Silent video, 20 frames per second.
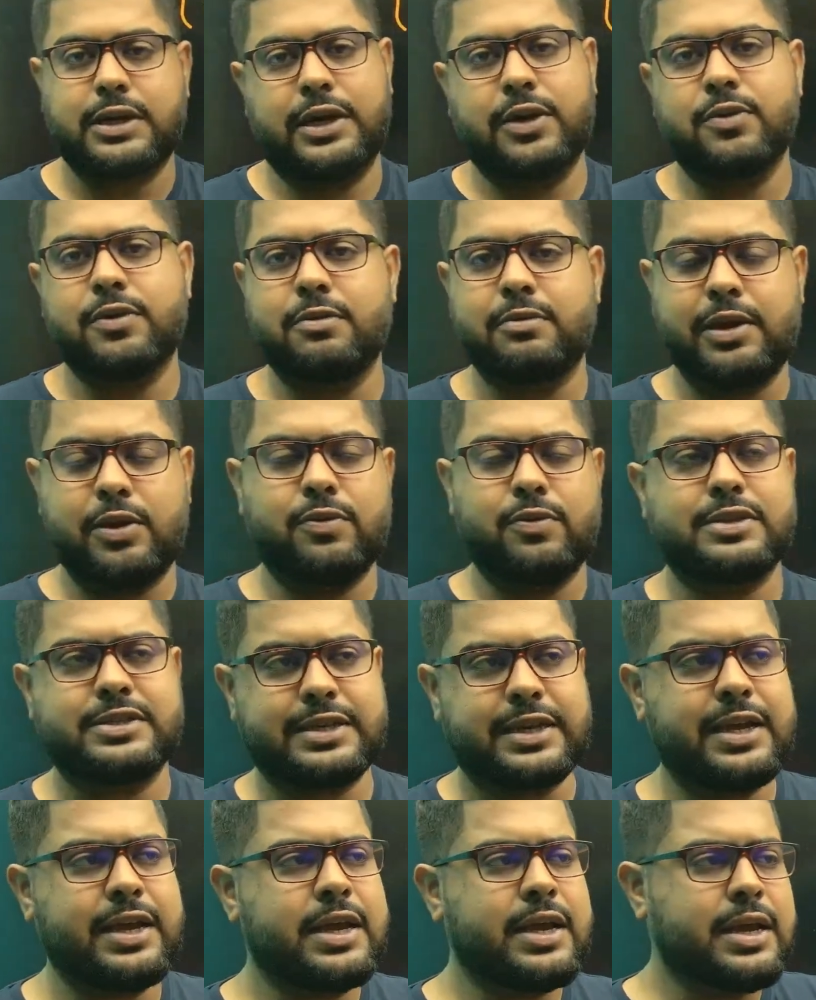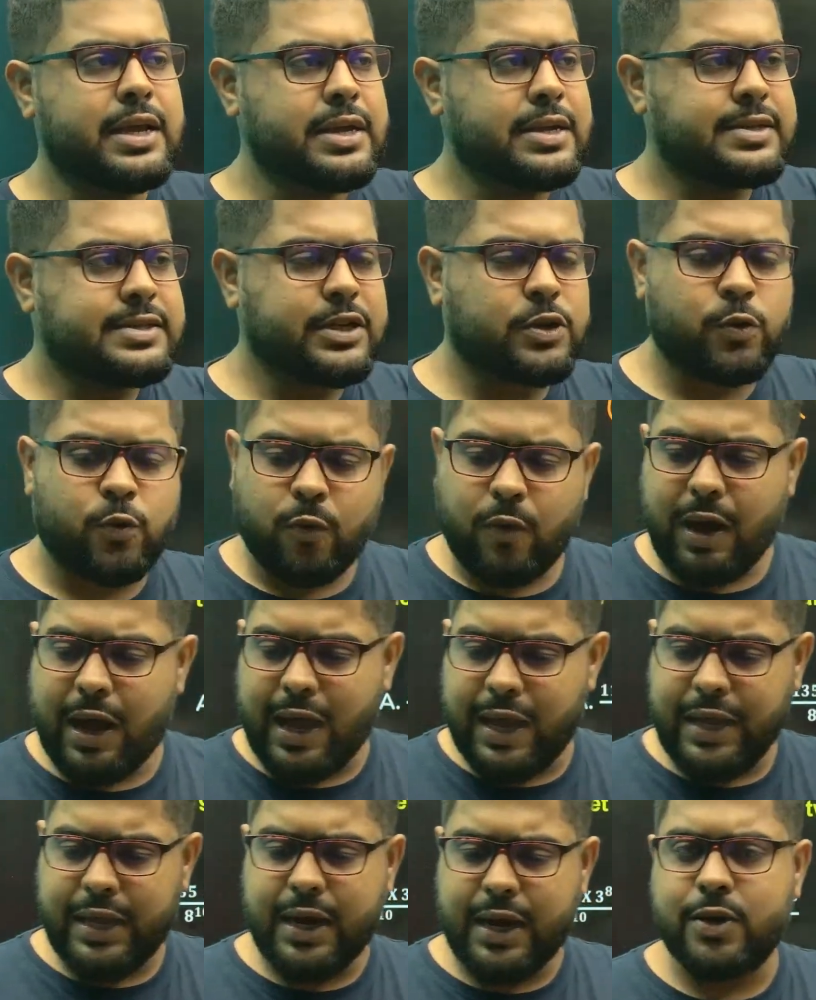You will say, sir,
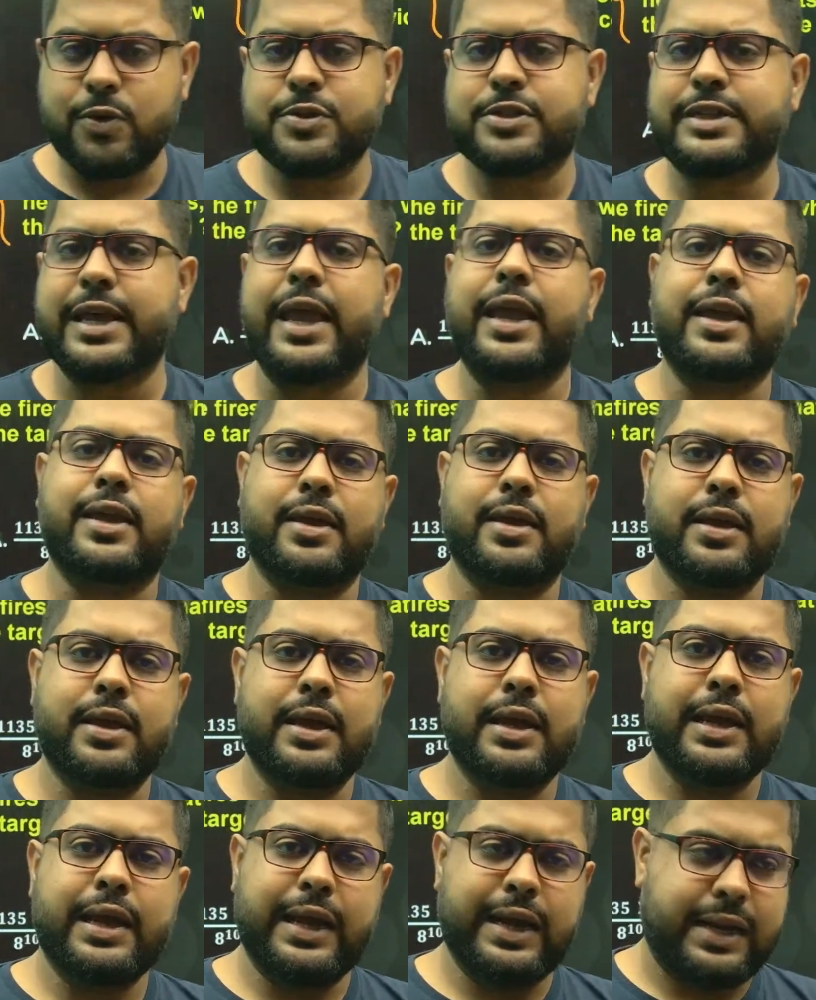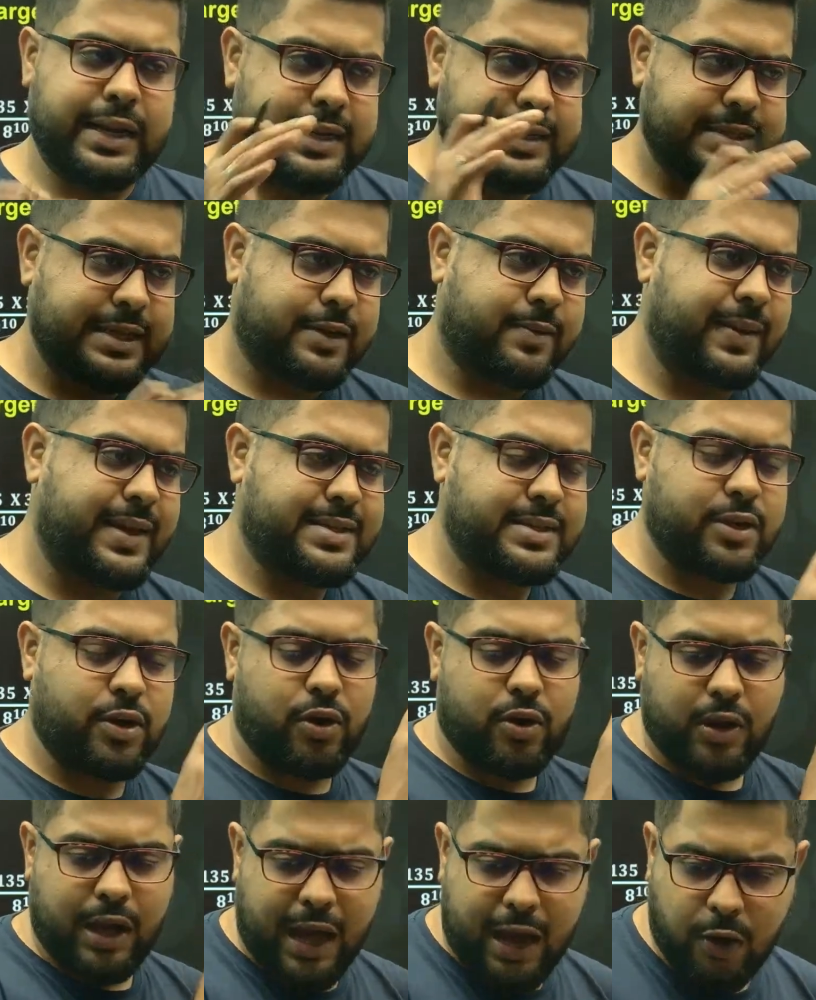why are you saying it is a question, or
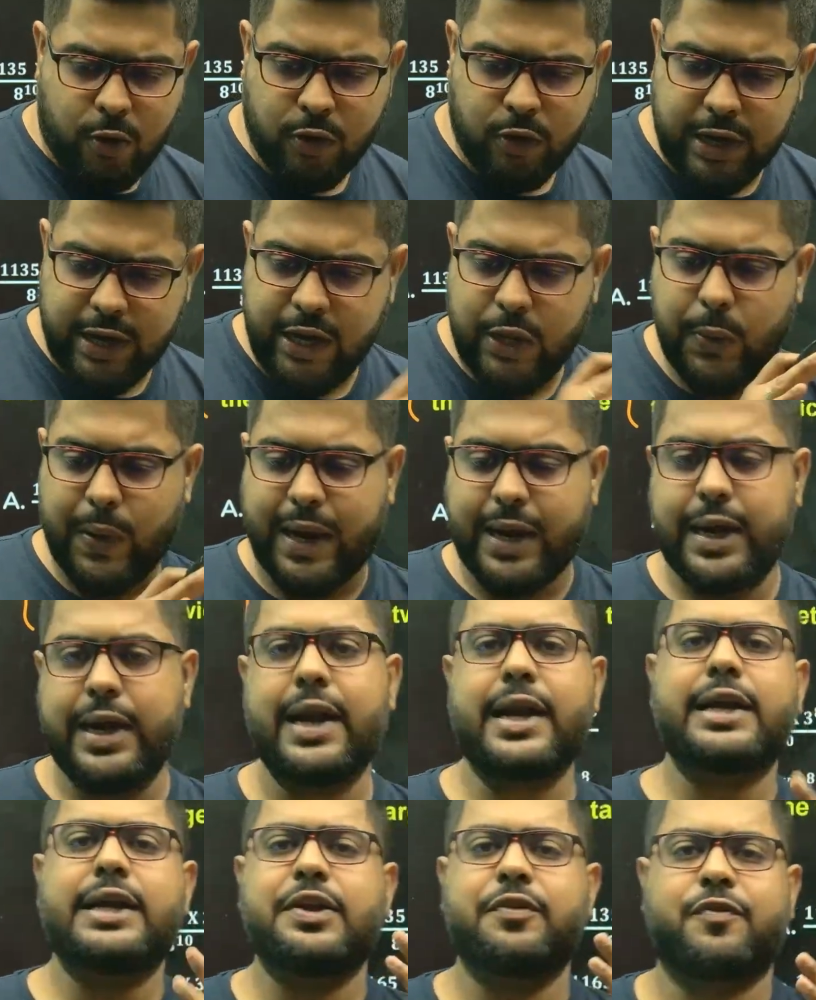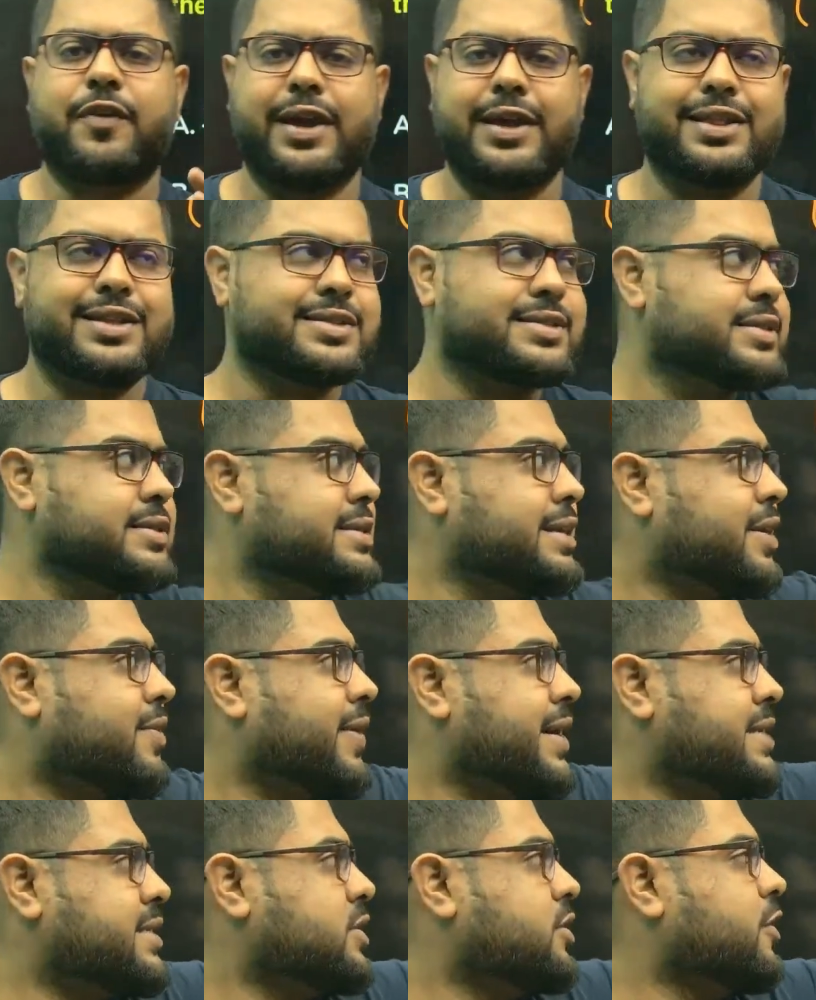how did you identify this is a
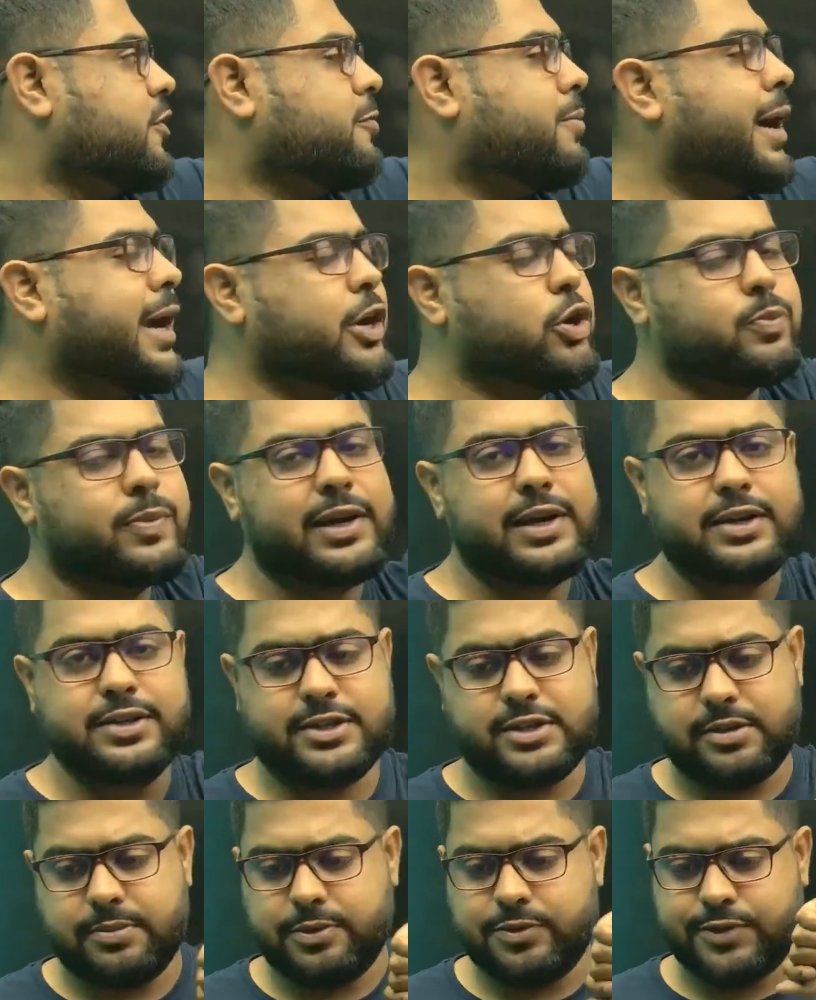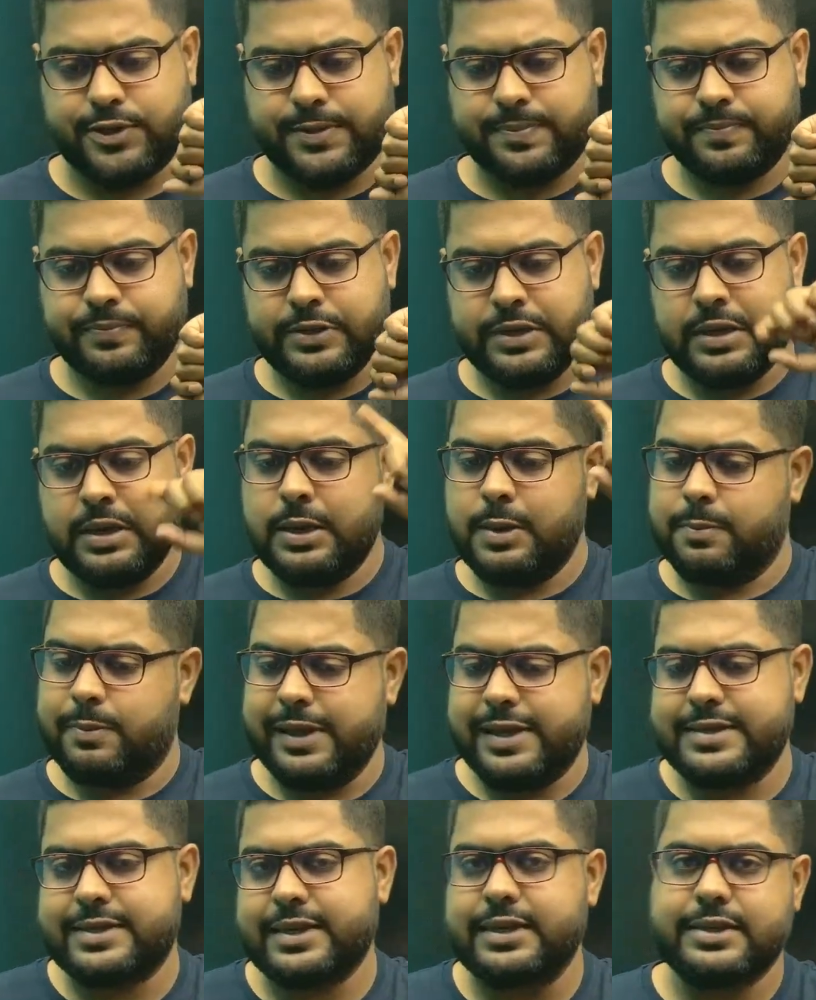question of binomial distribution?
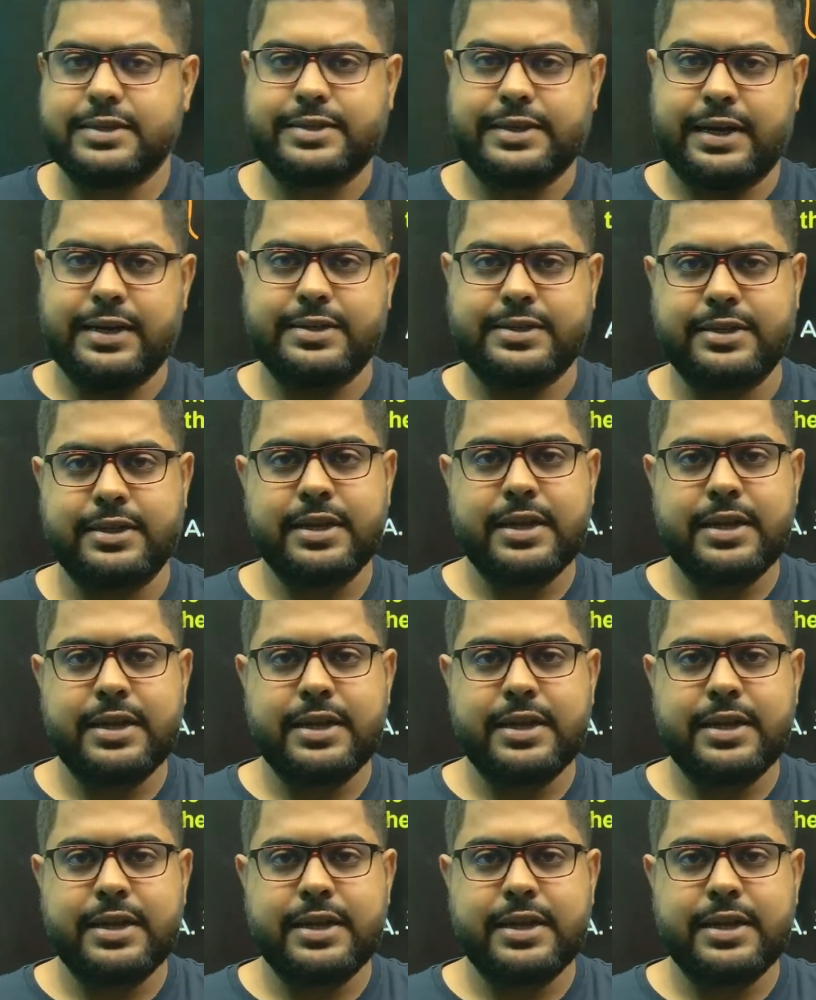Please understand, sir.